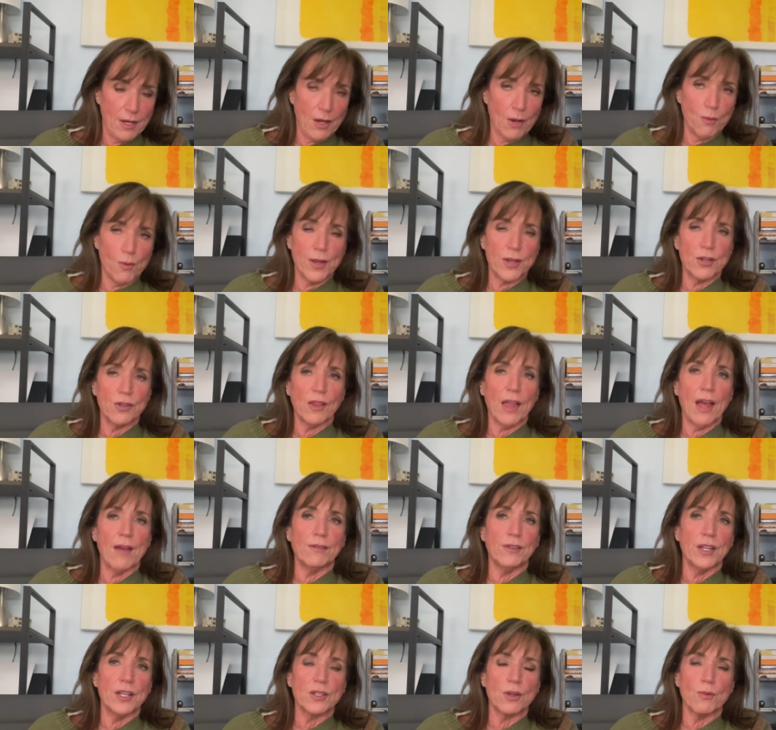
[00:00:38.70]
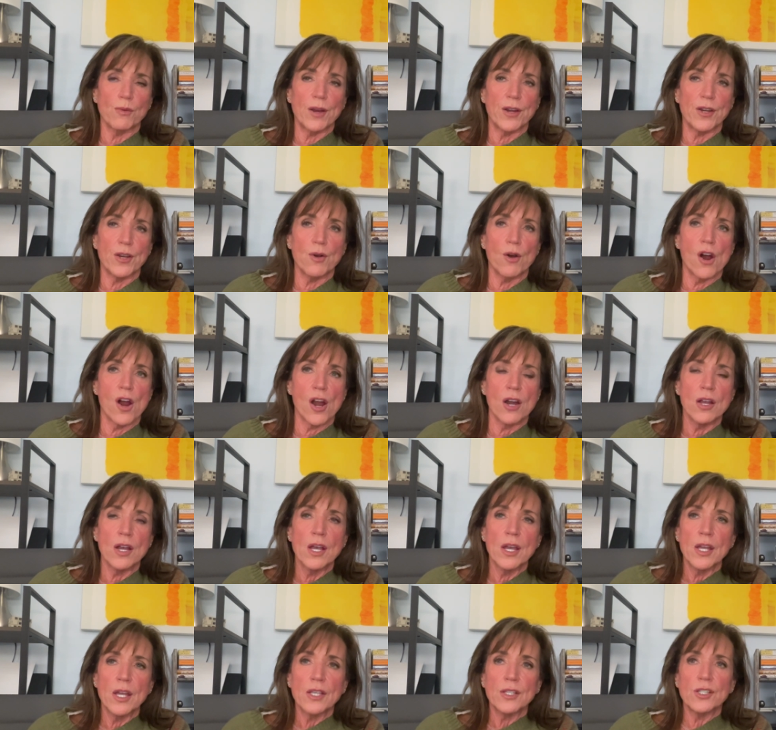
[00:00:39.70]
what your level is or where you are.
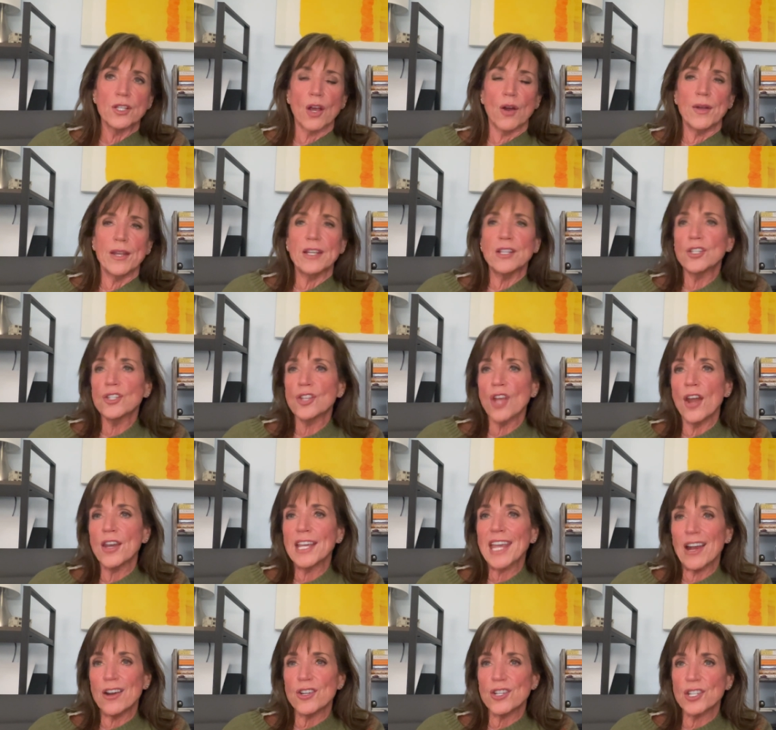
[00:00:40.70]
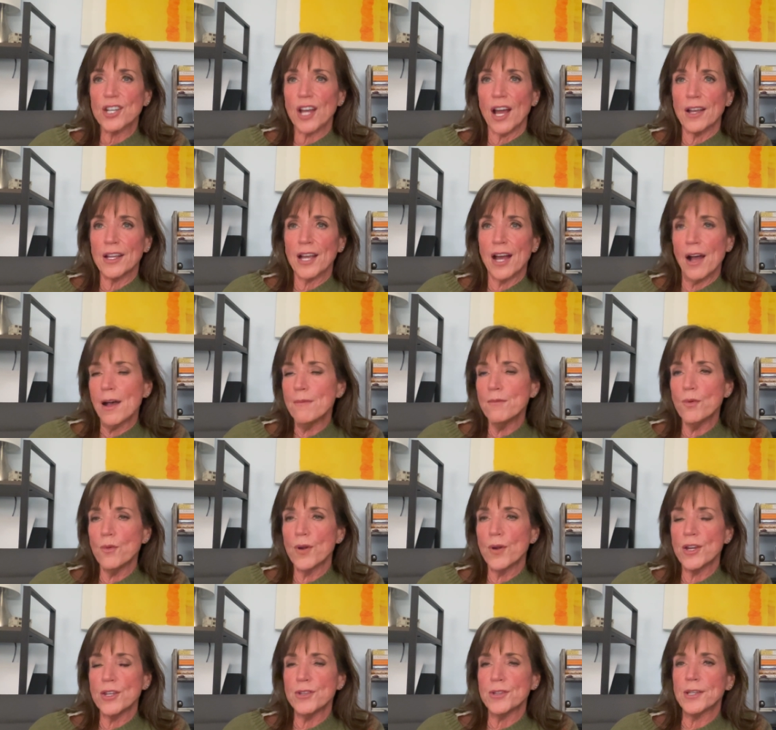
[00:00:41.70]
So it is shawnakarrasch.com
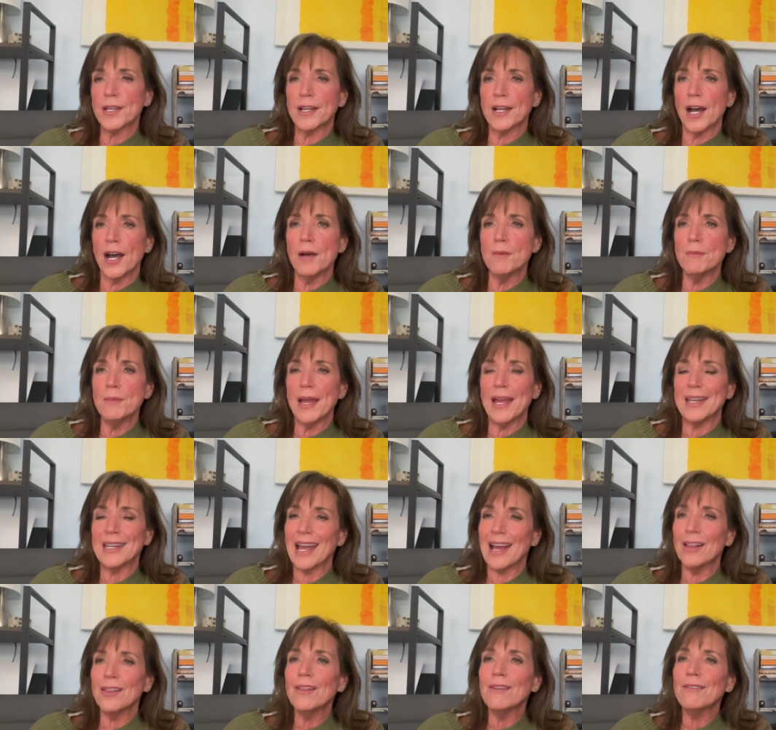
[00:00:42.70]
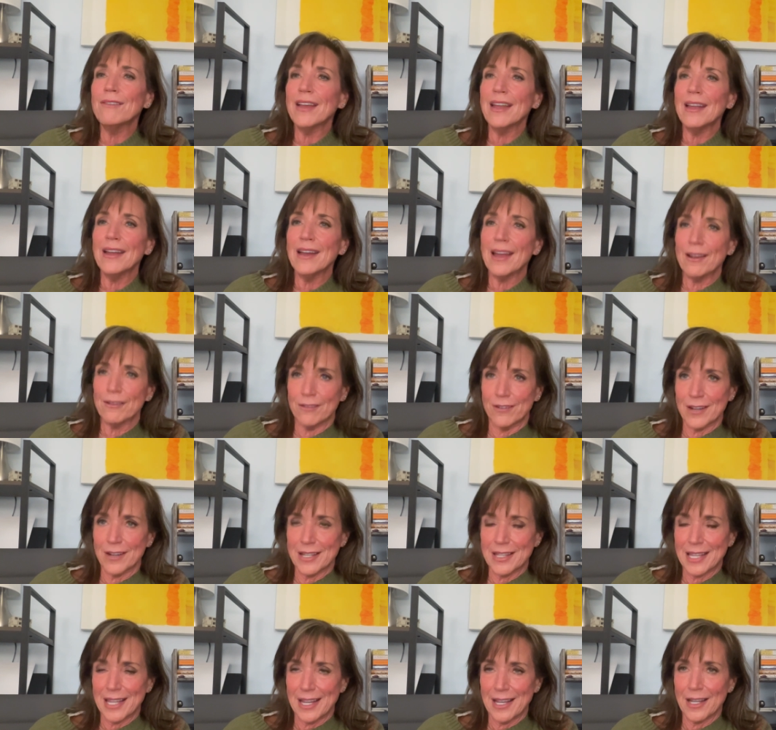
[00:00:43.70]
where you can come and elevate
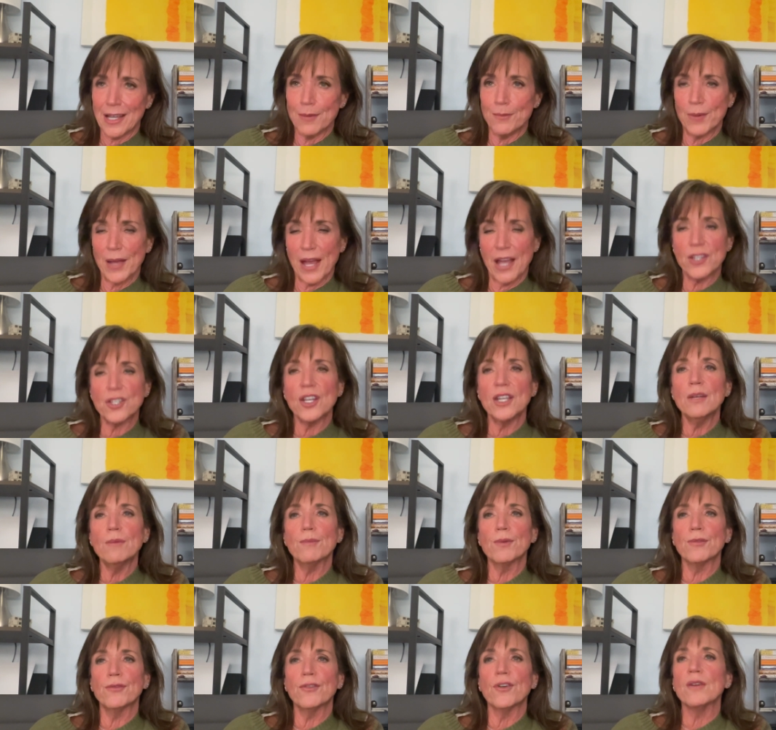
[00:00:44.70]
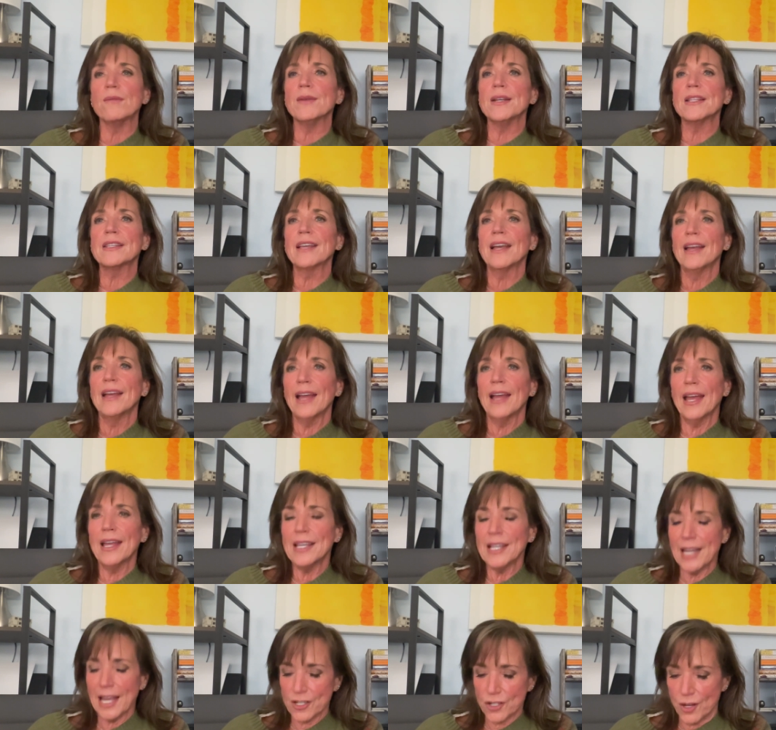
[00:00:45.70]
everything, compassion, performance, and
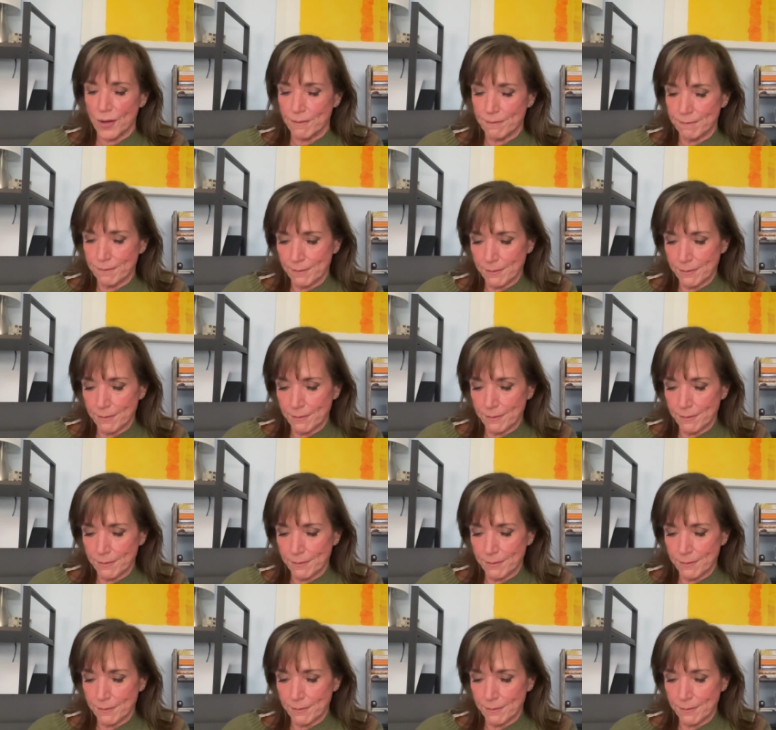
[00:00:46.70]
connection.